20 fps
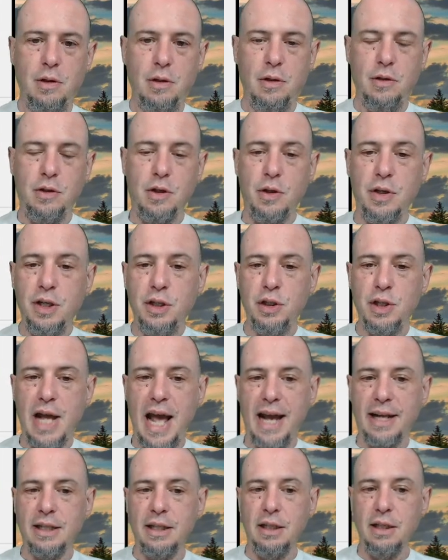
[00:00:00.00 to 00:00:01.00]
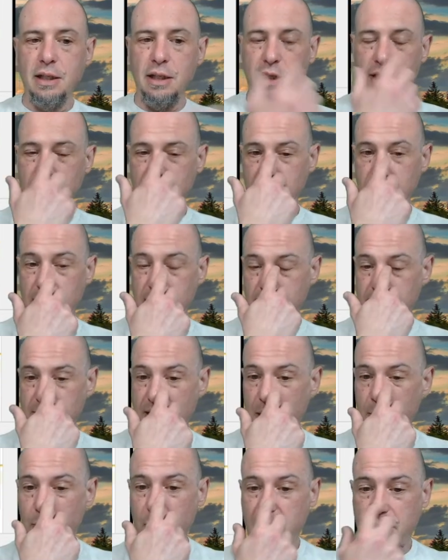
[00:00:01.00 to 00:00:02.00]
So these should act in in, in the
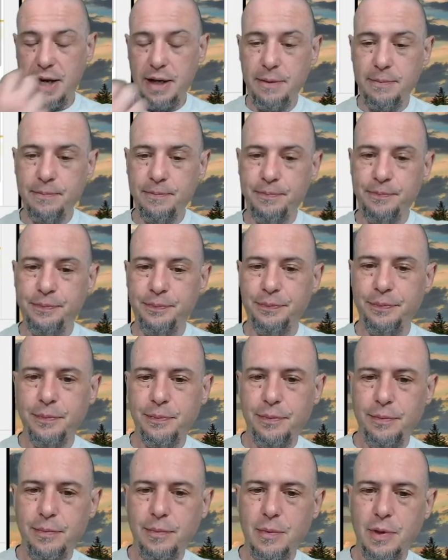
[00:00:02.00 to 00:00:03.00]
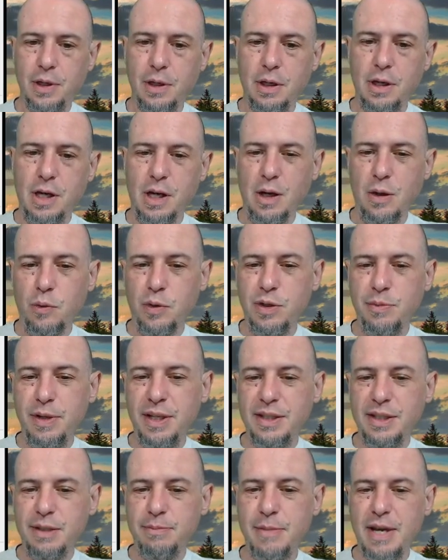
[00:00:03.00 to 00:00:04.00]
same way, uh, which means
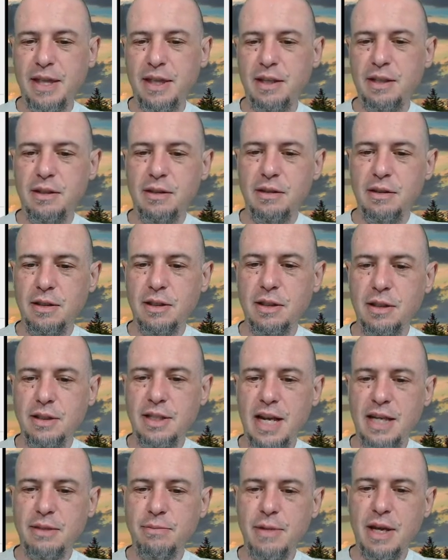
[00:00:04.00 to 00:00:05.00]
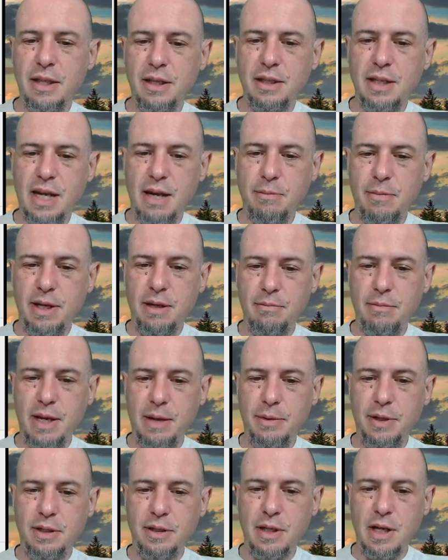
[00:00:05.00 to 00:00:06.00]
this method, this test method name may,
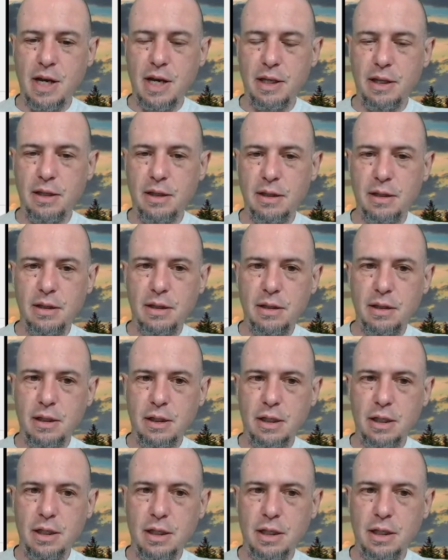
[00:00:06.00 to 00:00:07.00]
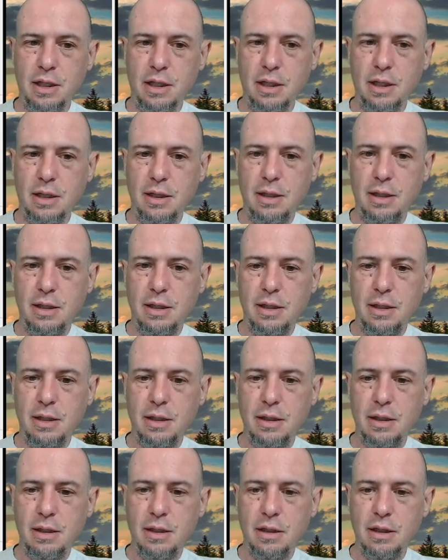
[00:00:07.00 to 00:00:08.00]
maybe is not uh,
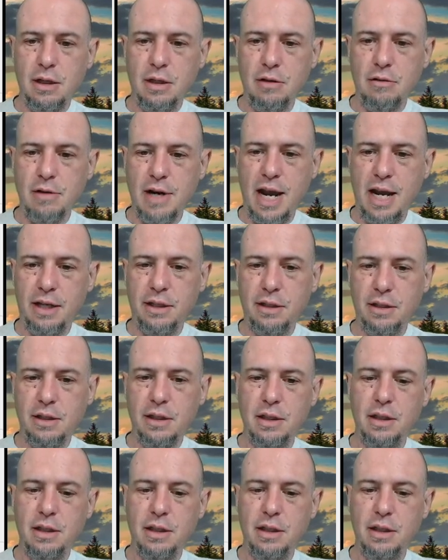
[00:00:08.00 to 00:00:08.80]
correct.